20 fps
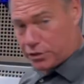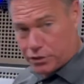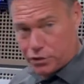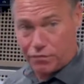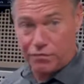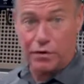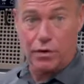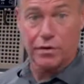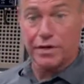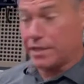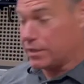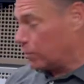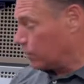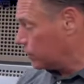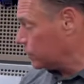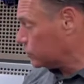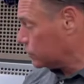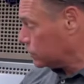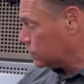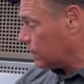your phone in, or
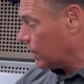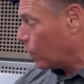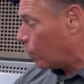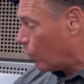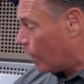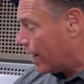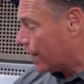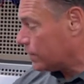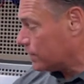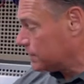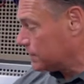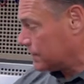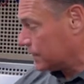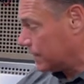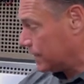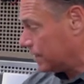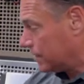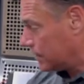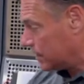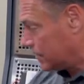this one's now wireless
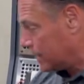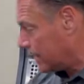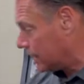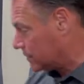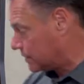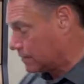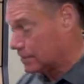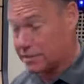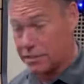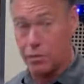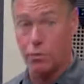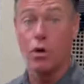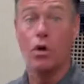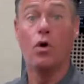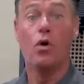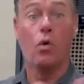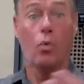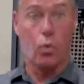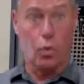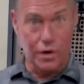connected. So
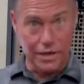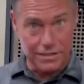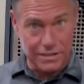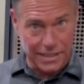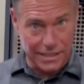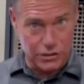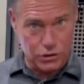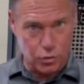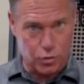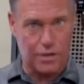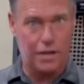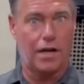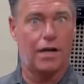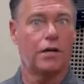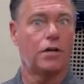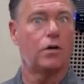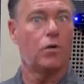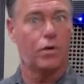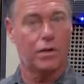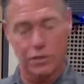what is Android
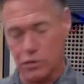Auto? What is